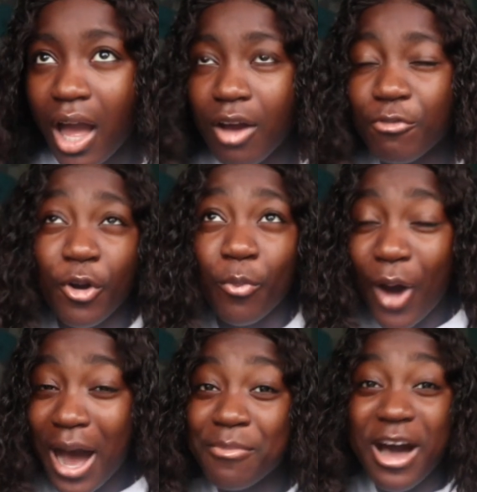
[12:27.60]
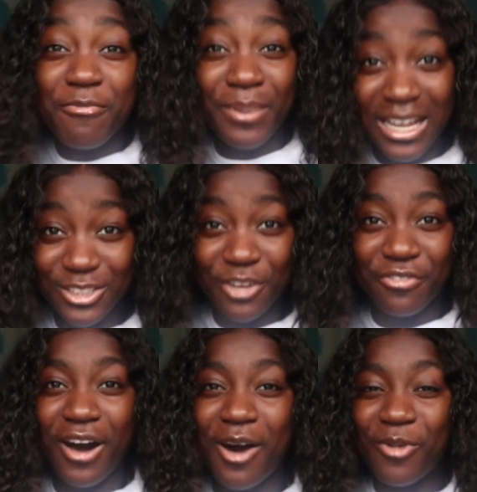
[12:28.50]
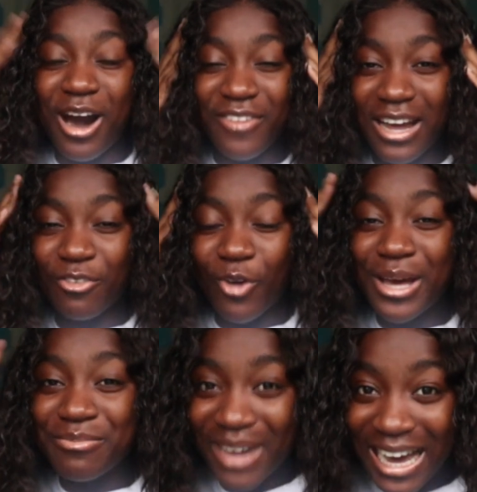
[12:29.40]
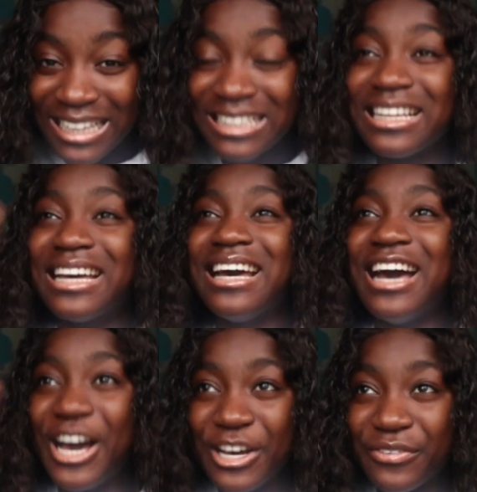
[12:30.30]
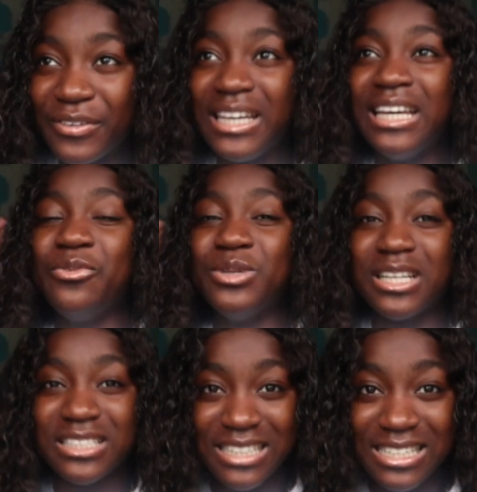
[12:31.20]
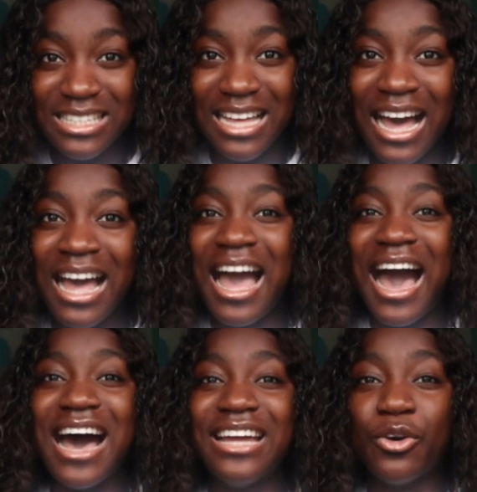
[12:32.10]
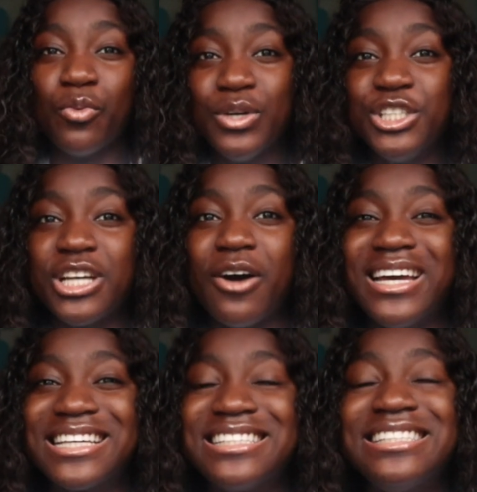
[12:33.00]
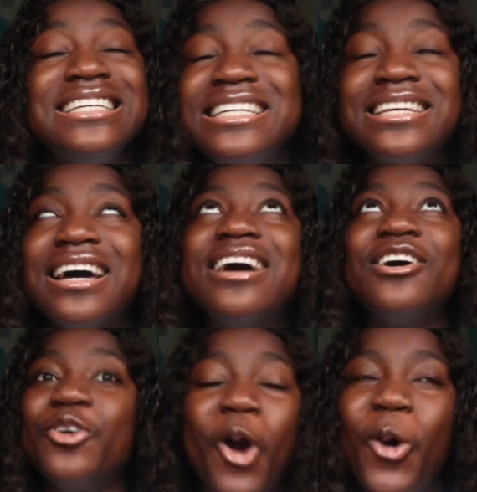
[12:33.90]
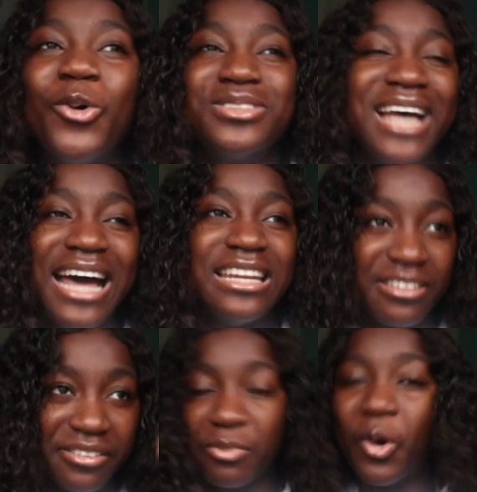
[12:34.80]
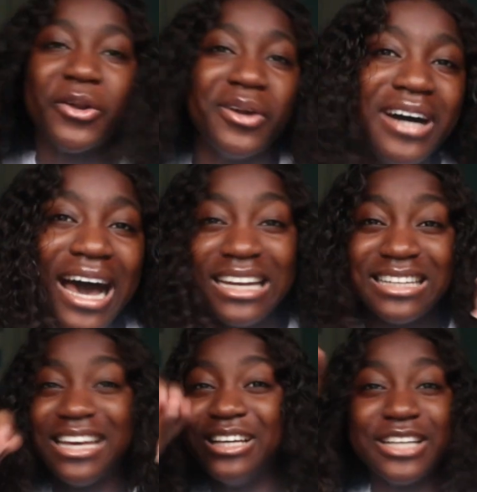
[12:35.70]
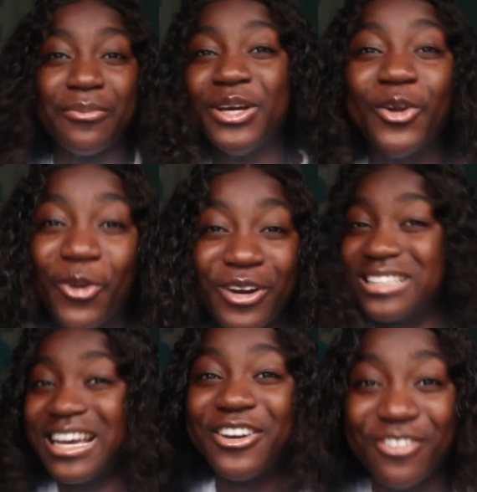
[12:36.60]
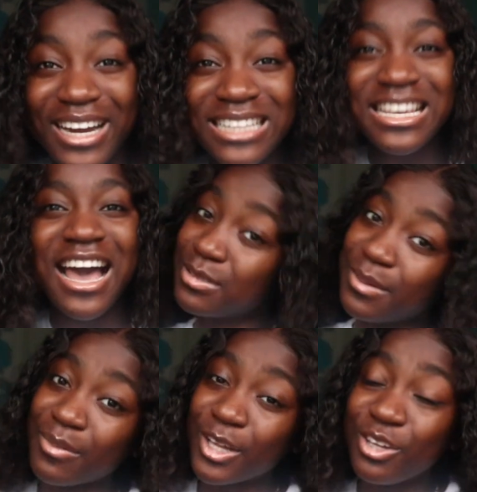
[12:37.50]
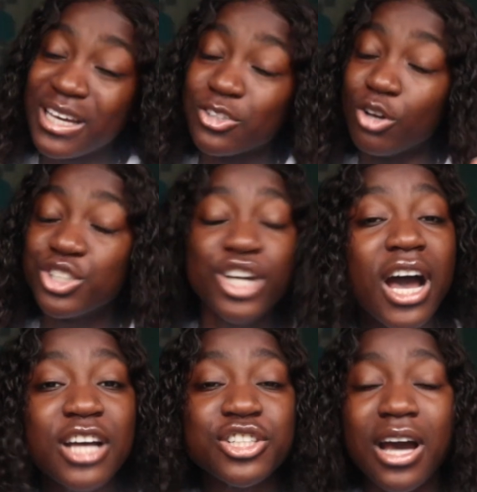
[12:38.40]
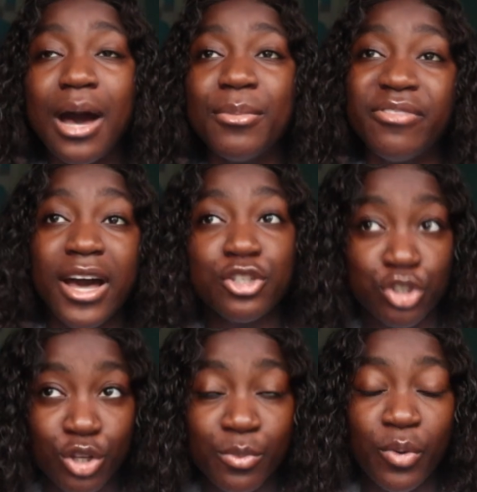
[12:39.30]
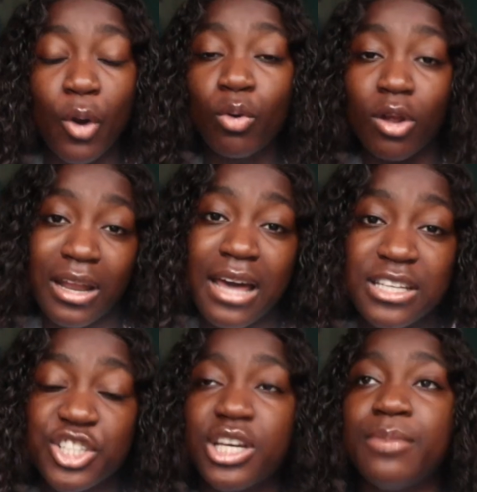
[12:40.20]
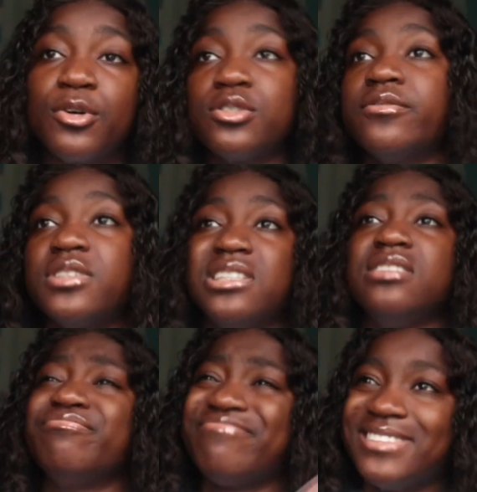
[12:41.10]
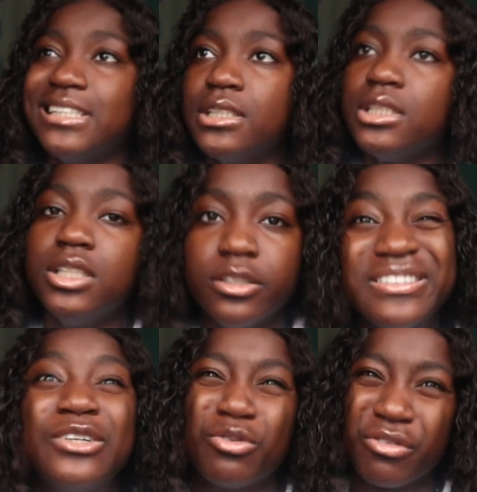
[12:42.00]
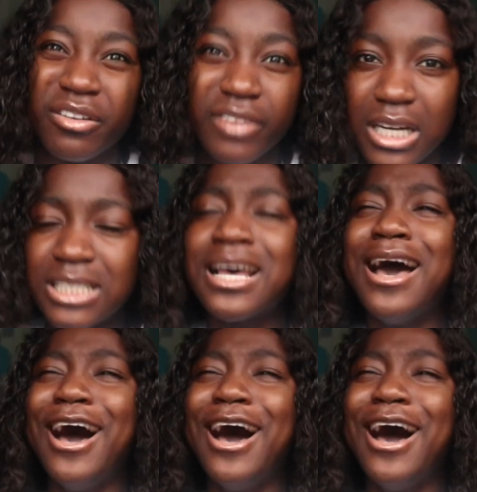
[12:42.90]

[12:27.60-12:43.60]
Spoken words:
from what I've planned so far and what I've kind of got in mind, hopefully we shall stick to that and we shall exceed goals and whatnot, and it shall be glorious and great. I spent my years on church via Zoom. We're all online this year because obviously little thing called coronavirus,